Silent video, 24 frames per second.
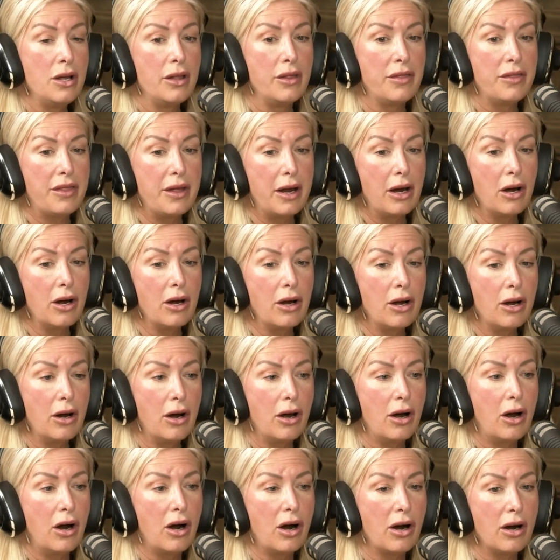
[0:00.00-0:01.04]
their
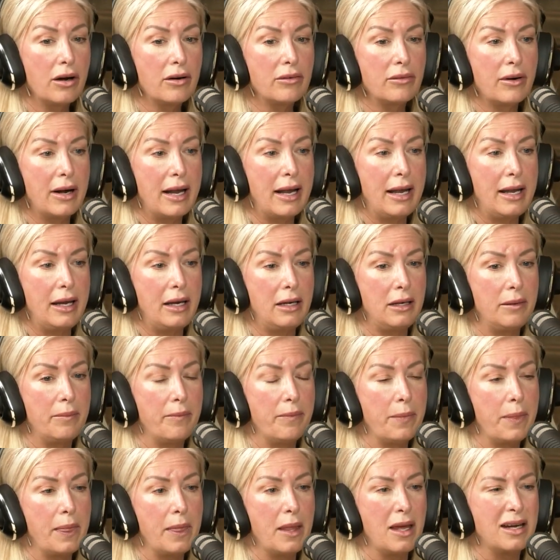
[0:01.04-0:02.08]
heart rate
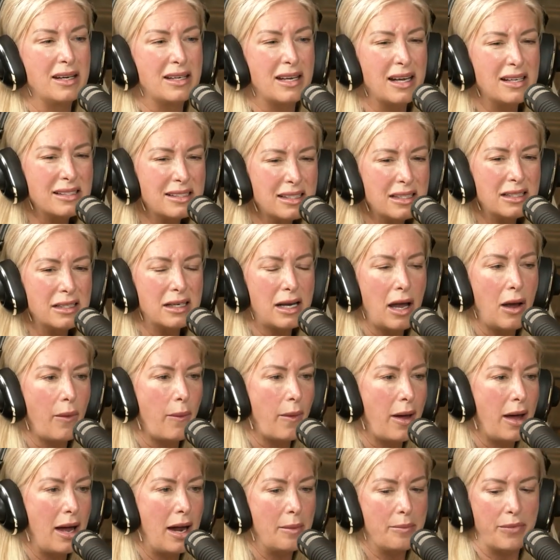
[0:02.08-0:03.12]
doesn't
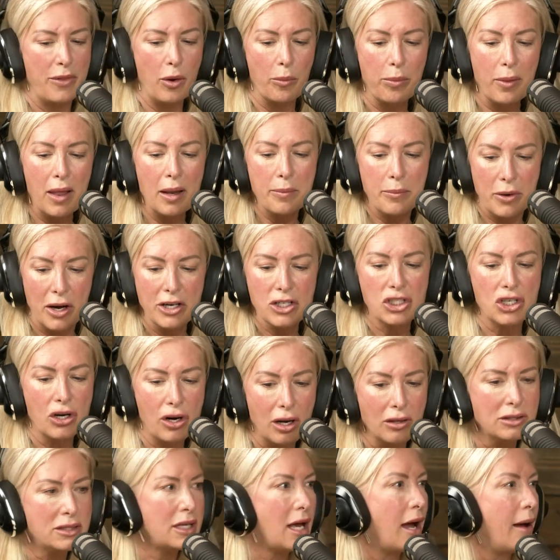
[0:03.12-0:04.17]
go up. Their blood pressure
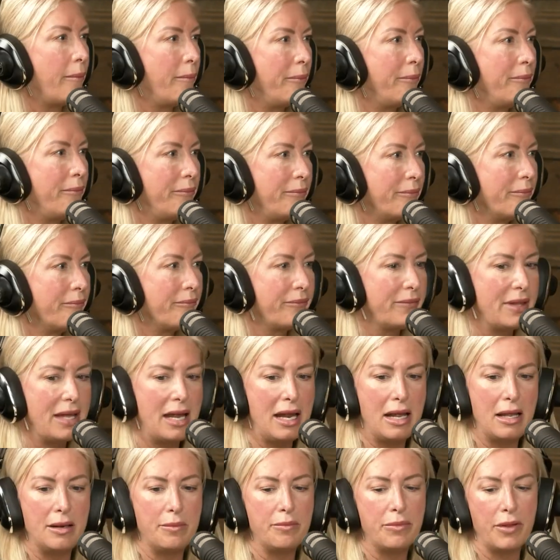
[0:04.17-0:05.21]
goes up.
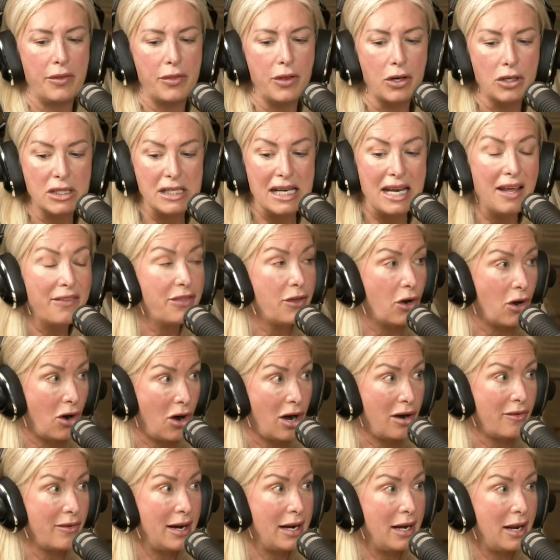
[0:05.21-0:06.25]
But to get their
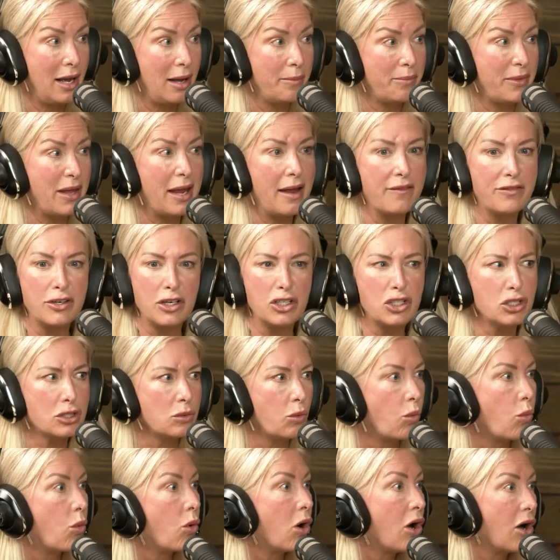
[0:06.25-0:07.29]
heart rate up, they have to just
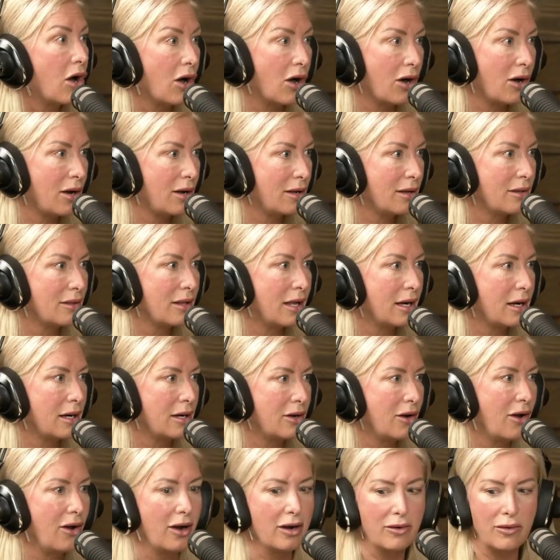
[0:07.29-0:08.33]
work like a
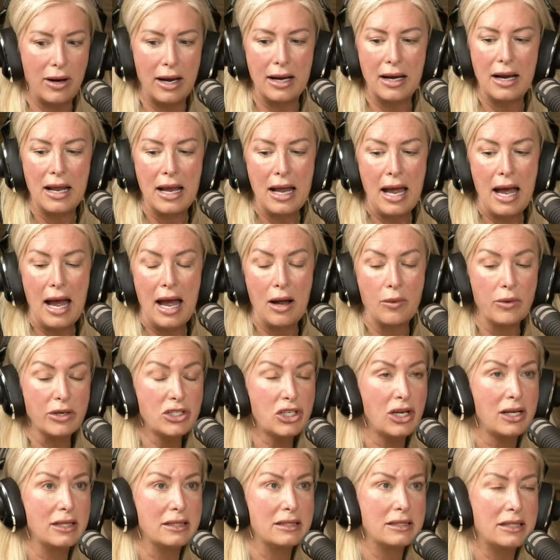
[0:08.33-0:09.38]
dog, right? I
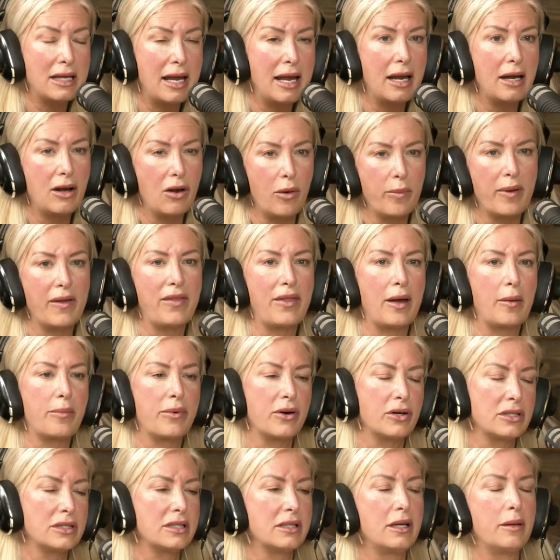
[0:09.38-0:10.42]
wish I could say I know about that
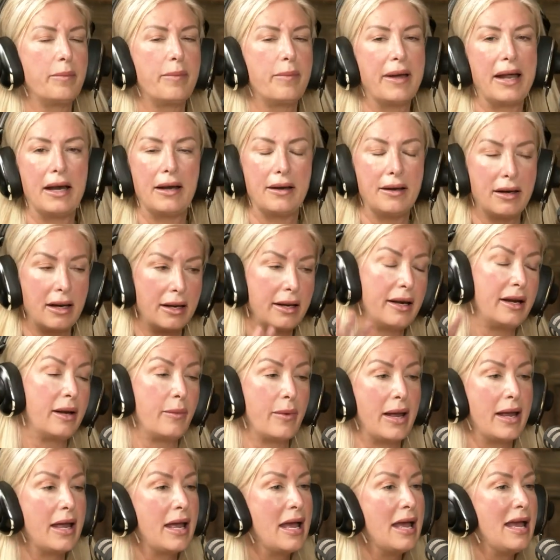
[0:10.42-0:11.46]
personally, but
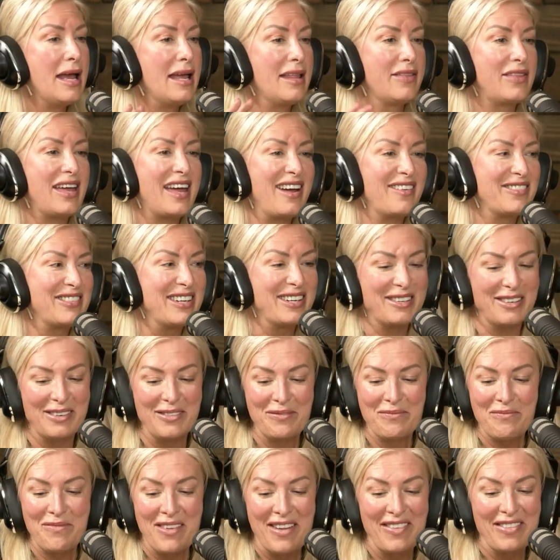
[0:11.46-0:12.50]
anyway, they have to,
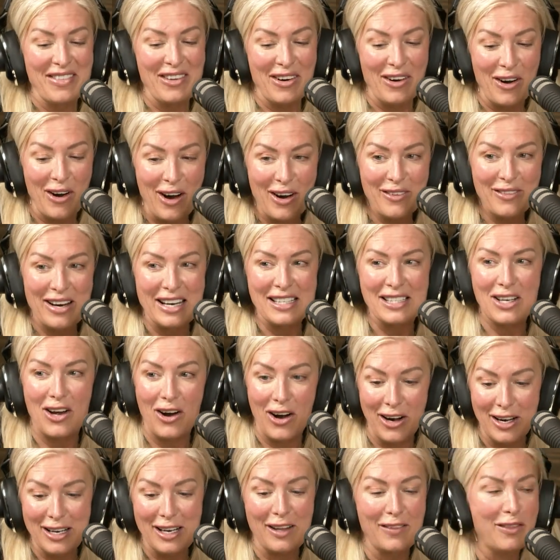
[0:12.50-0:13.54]
it's
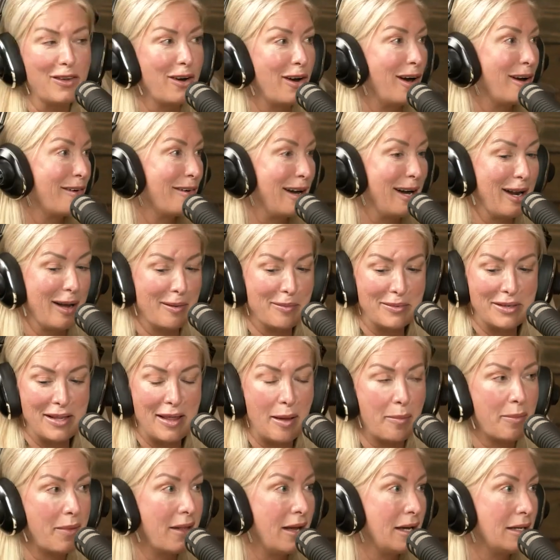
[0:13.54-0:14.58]
hard to get their heart rate up to
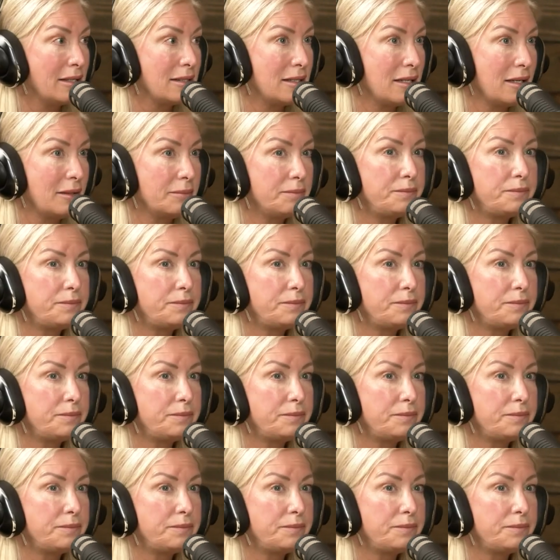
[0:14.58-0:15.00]
that place.